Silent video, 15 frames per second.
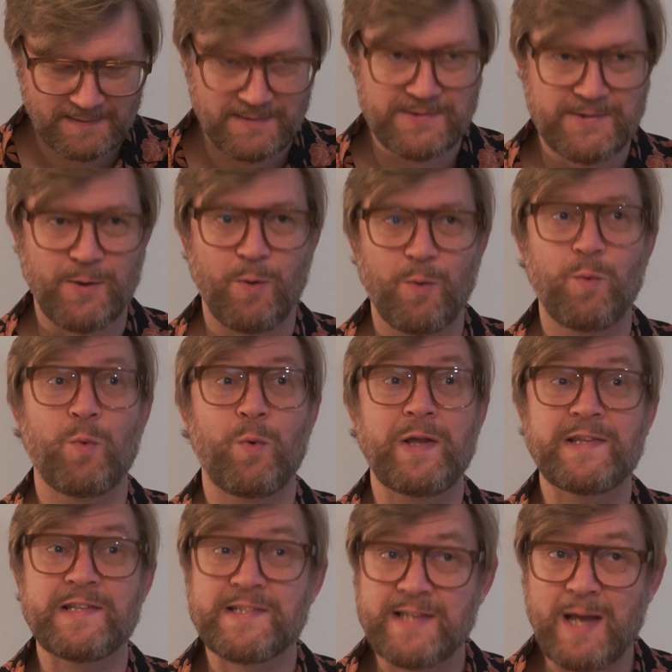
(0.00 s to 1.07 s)
So
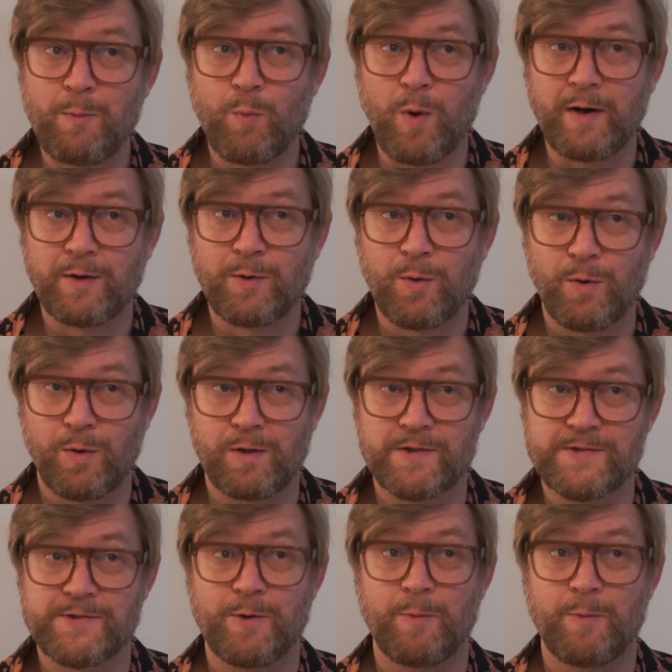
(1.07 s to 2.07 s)
when someone calls